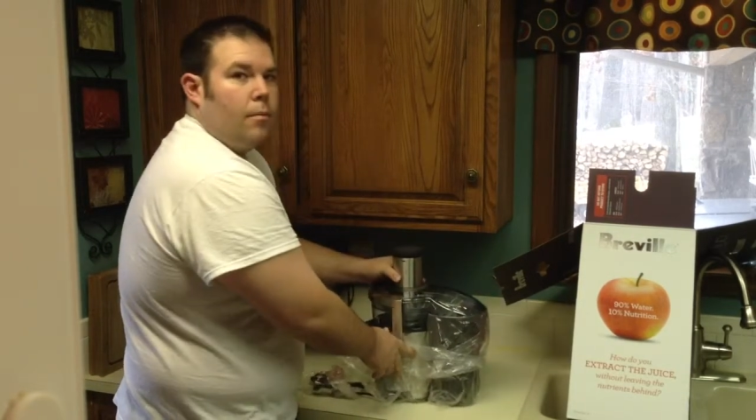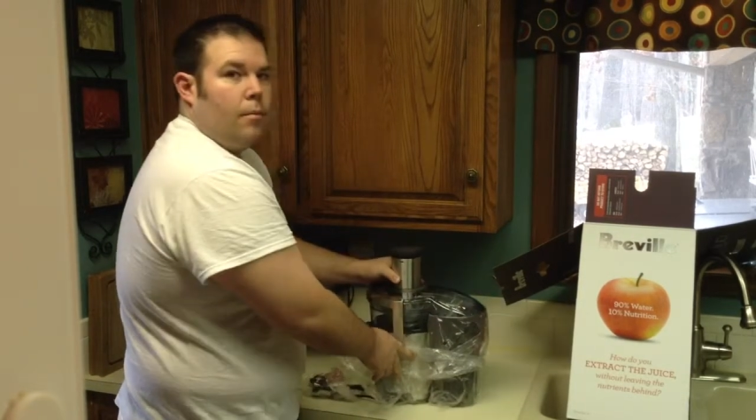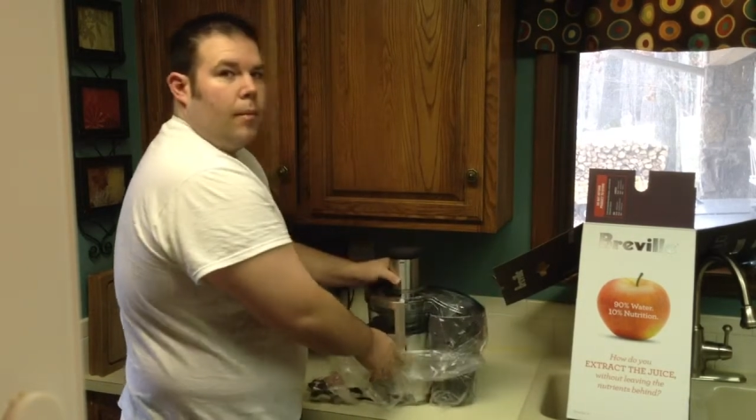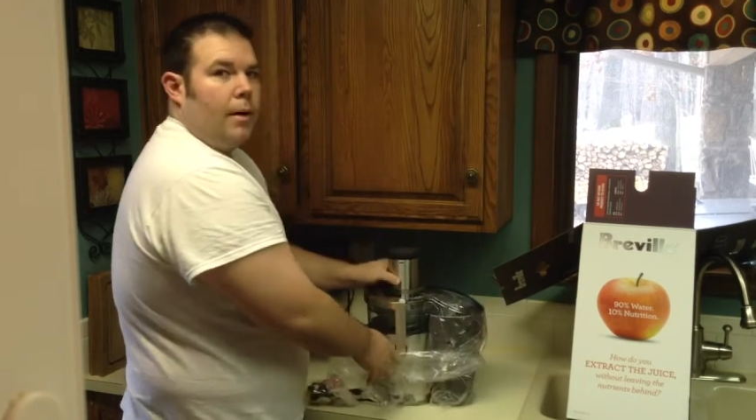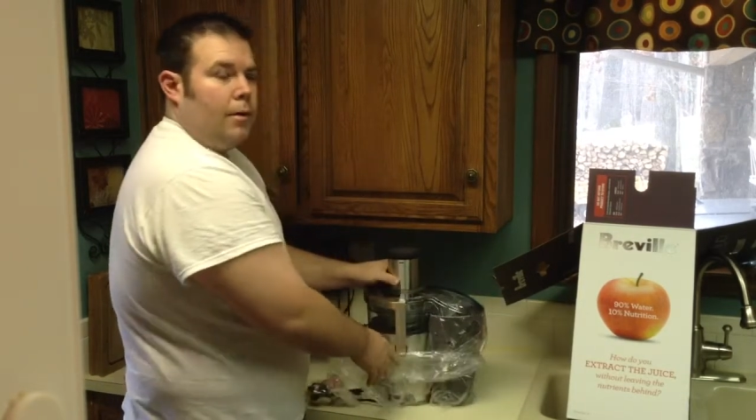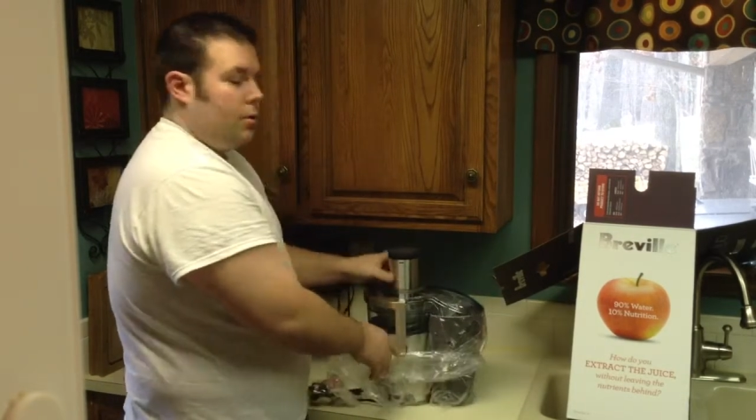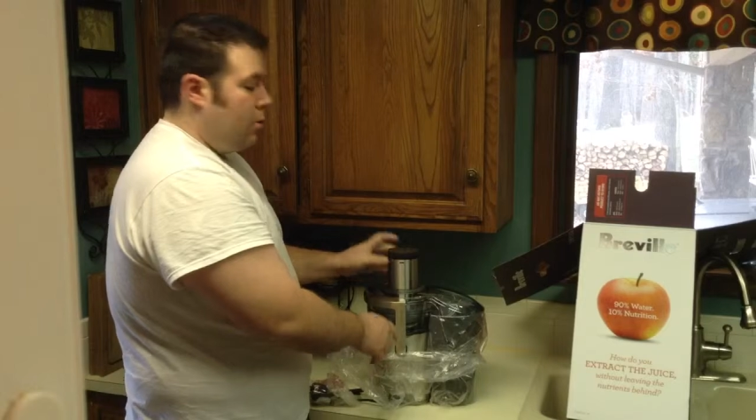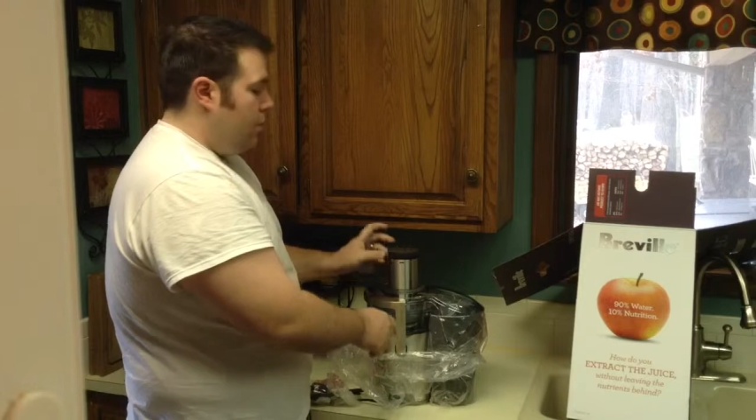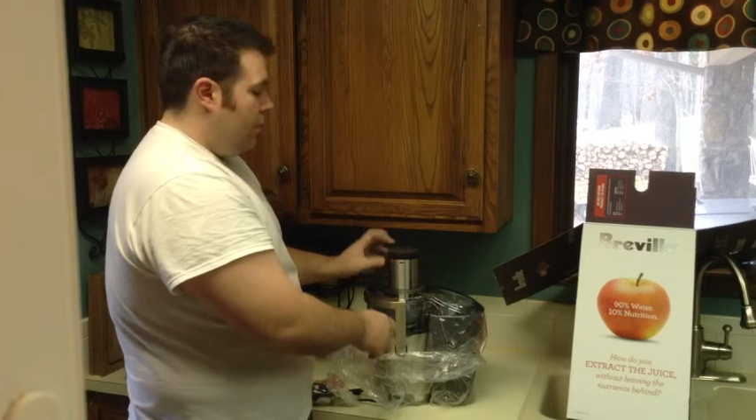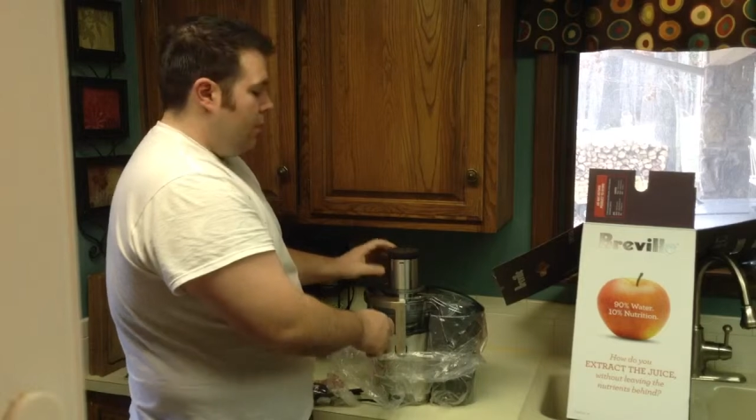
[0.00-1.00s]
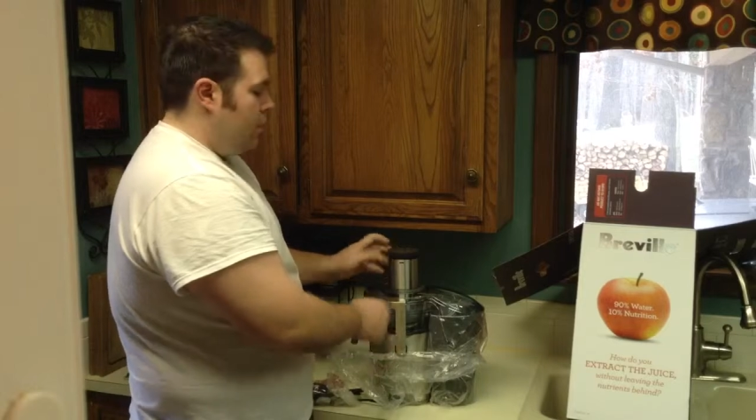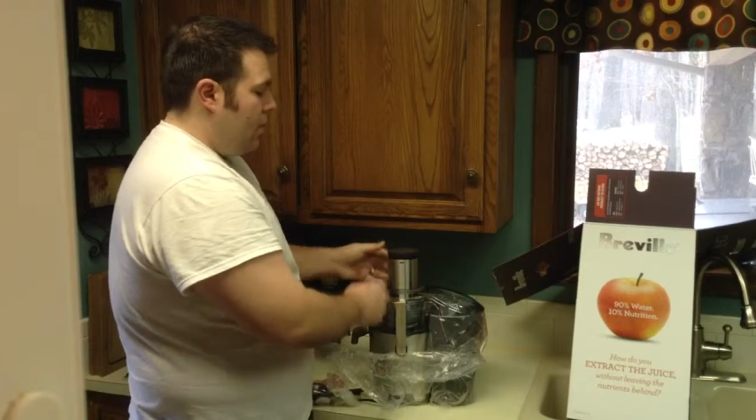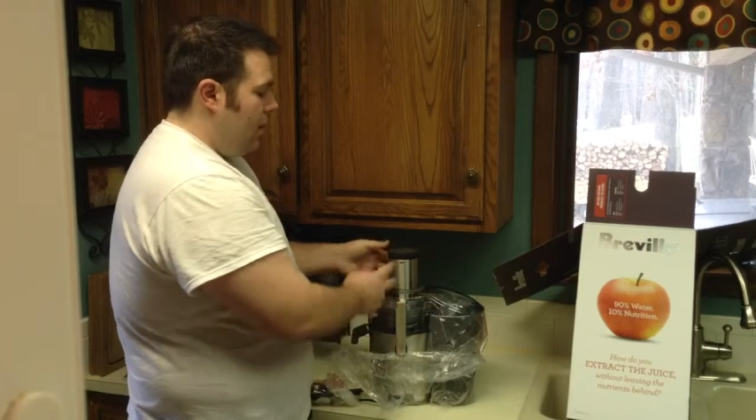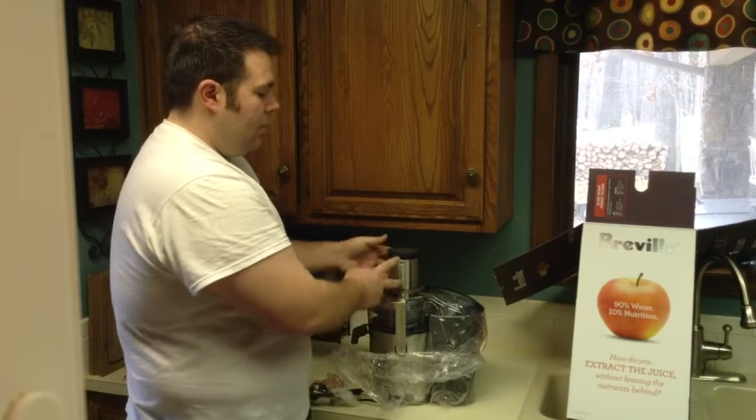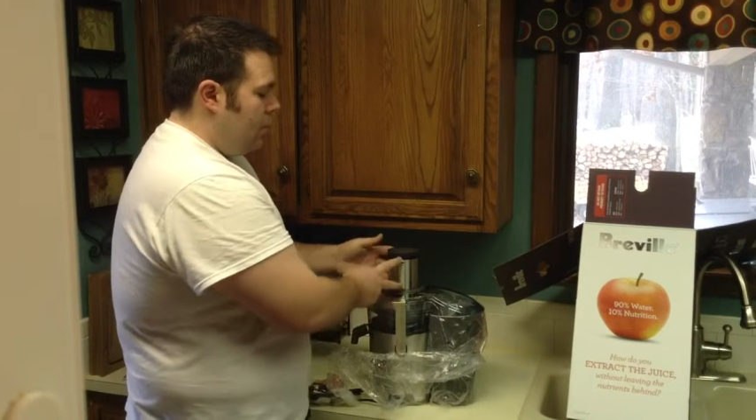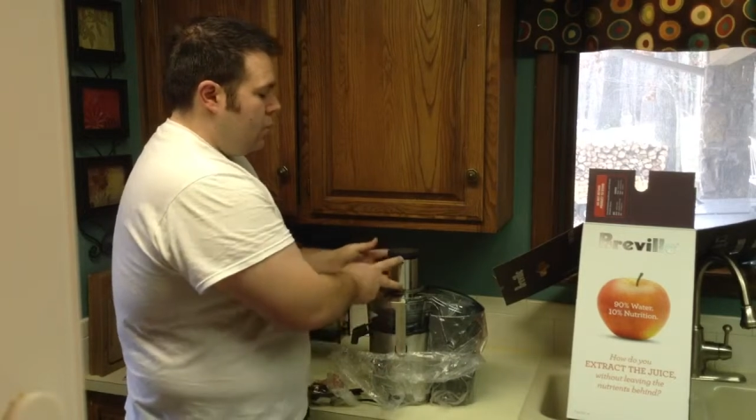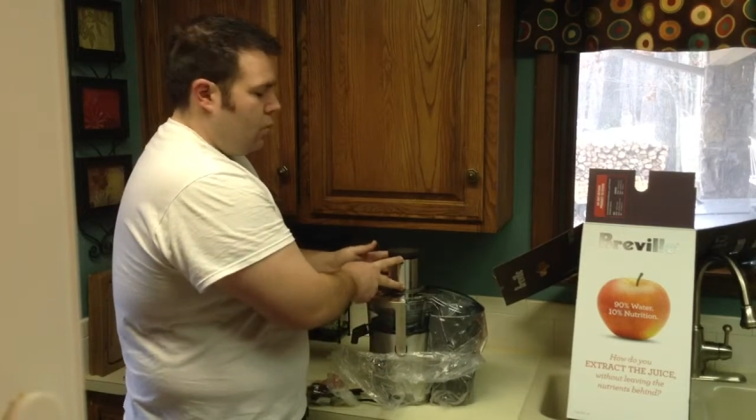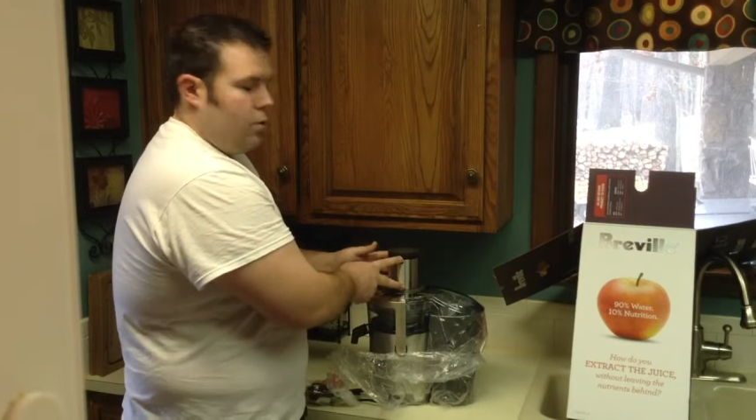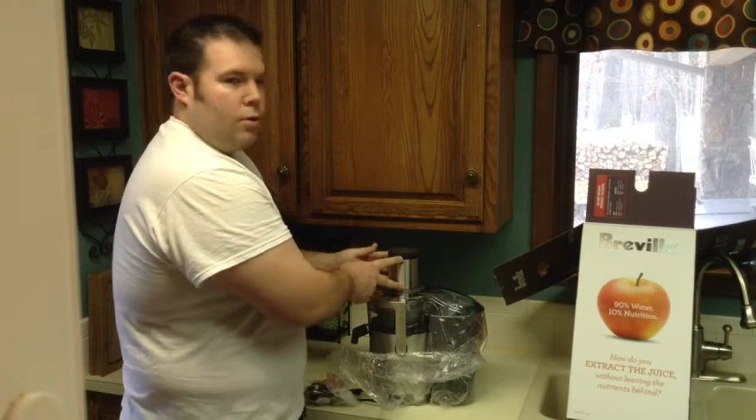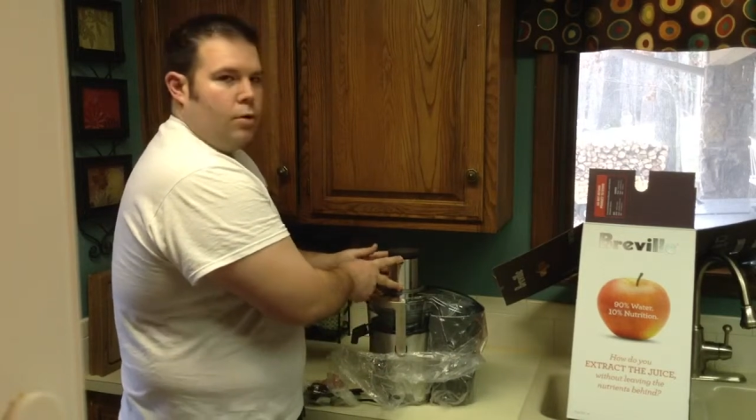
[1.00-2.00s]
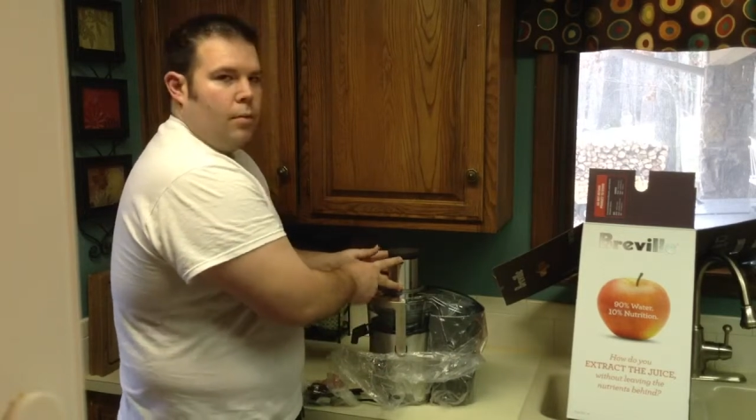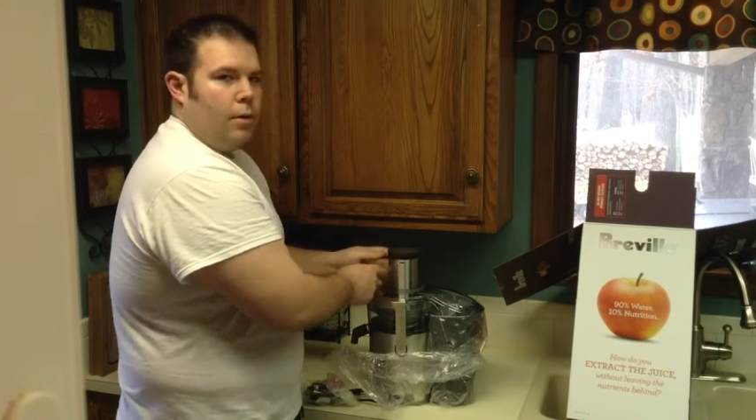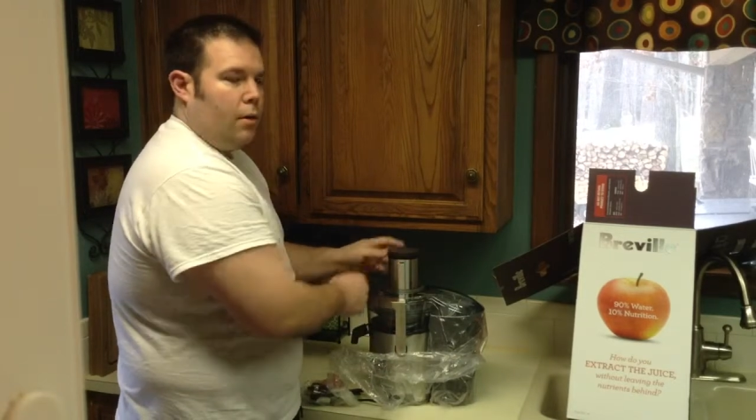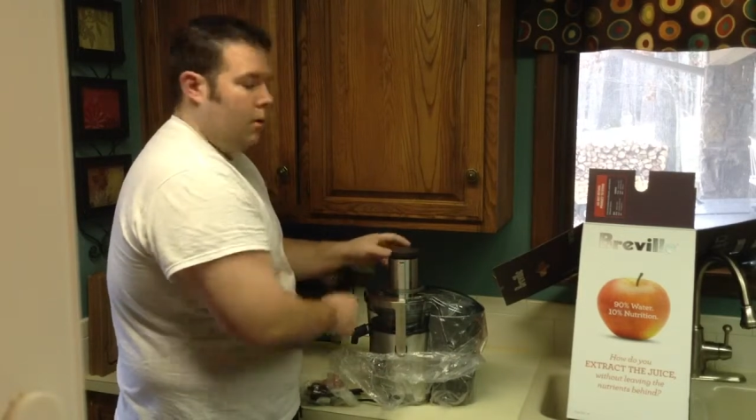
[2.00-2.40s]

main concern for this one, having the shorter tube here.